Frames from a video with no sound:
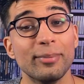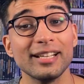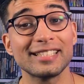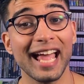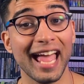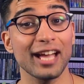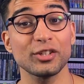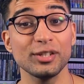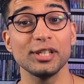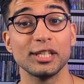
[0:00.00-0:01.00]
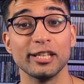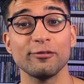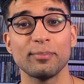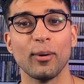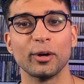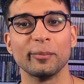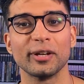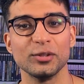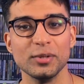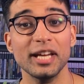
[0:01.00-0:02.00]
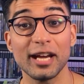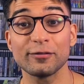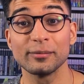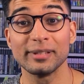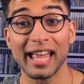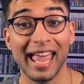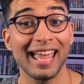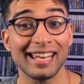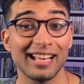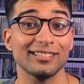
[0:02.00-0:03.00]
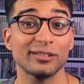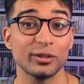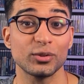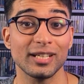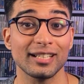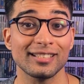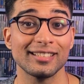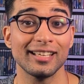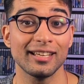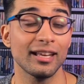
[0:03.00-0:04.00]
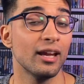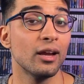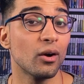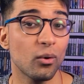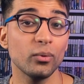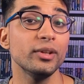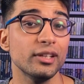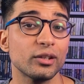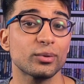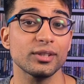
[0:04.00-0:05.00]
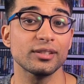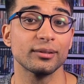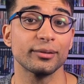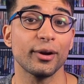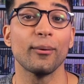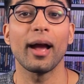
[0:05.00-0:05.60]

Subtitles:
but it's actually a gift Pokemon you get from the head elder in Dragon's Den. Only in Crystal though.